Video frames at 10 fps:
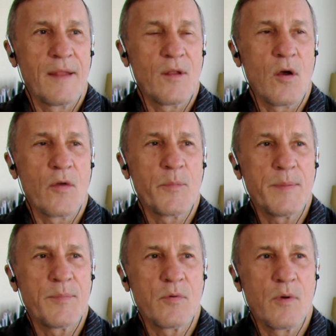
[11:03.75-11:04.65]
and all the
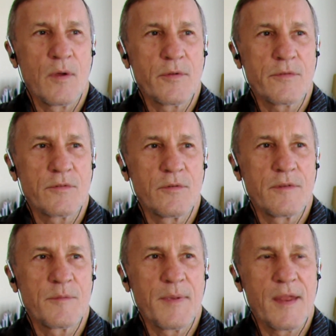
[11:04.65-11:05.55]
people who understood the
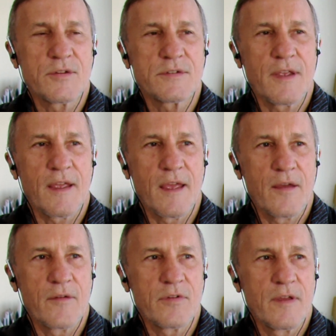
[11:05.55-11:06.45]
Spanish
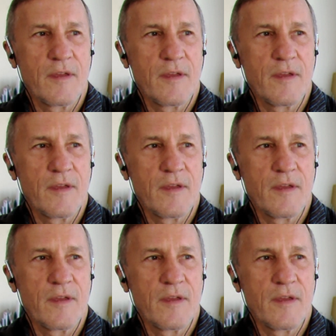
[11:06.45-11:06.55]
have